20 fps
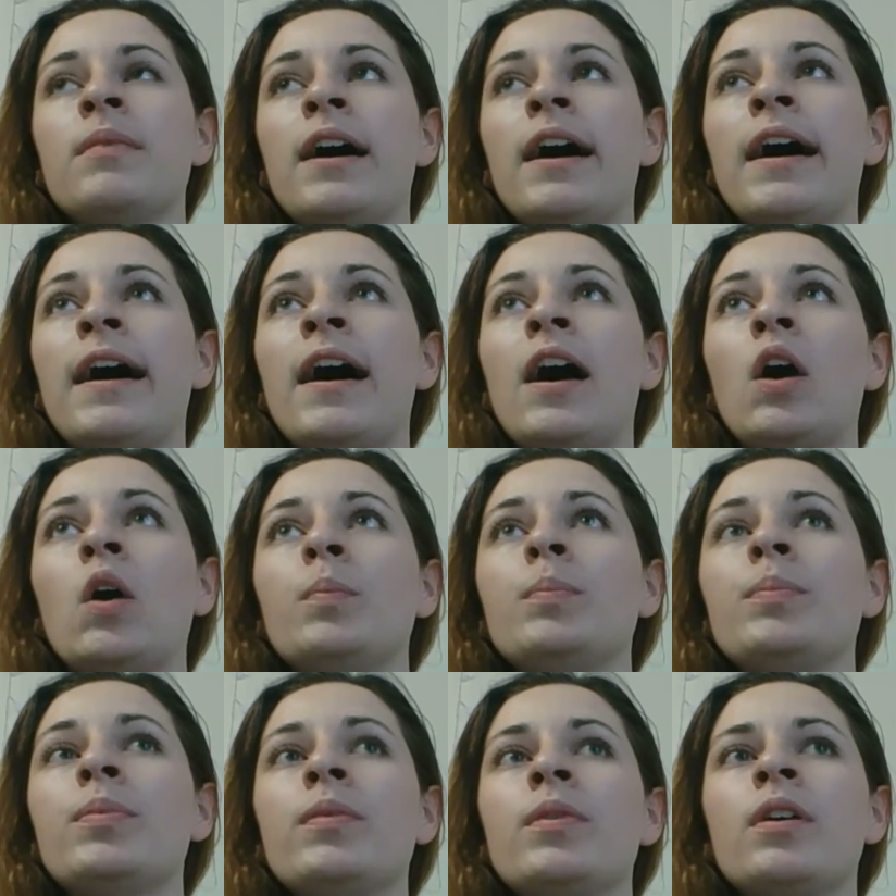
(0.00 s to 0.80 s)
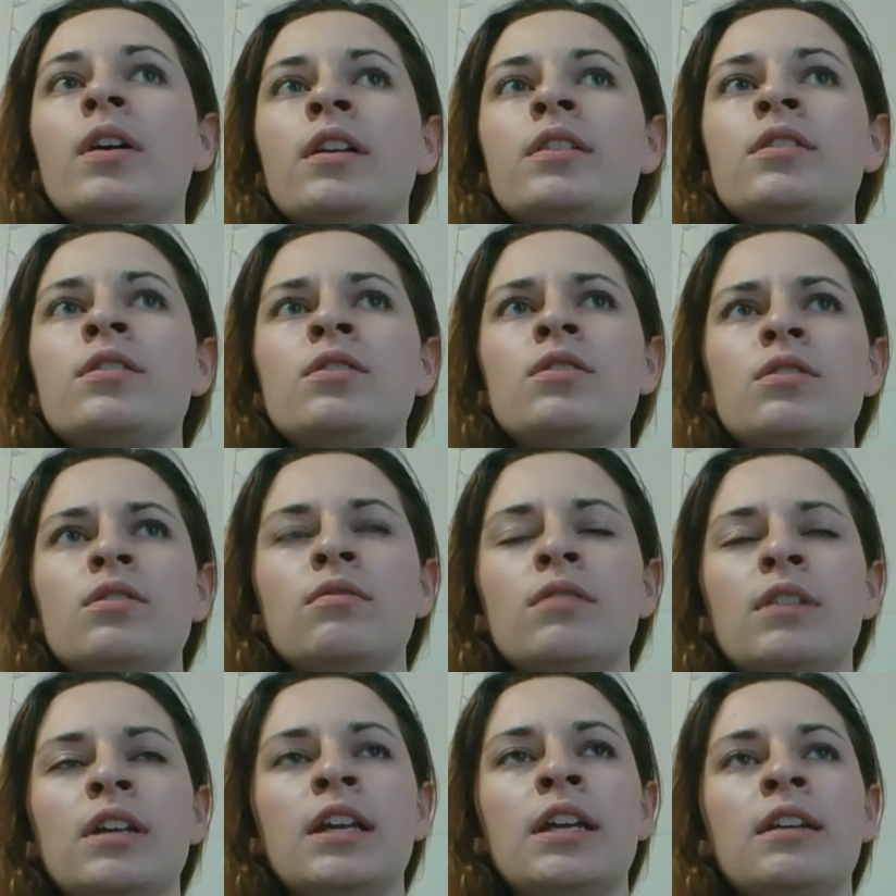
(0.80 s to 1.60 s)
help a
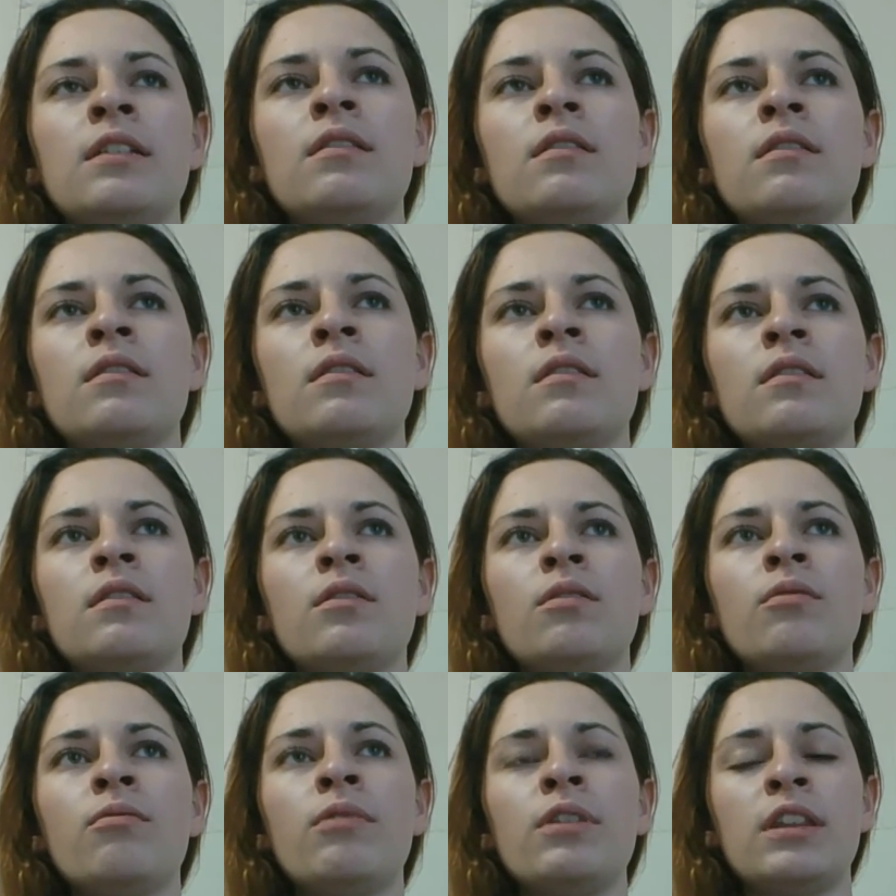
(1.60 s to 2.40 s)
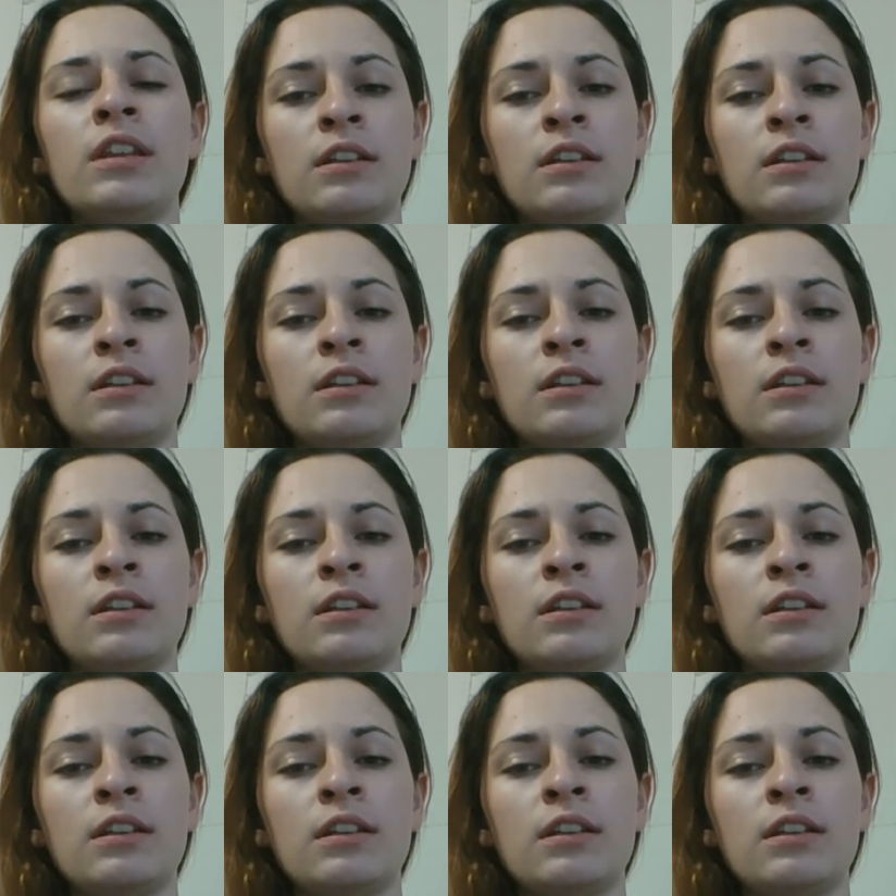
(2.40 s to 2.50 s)
student with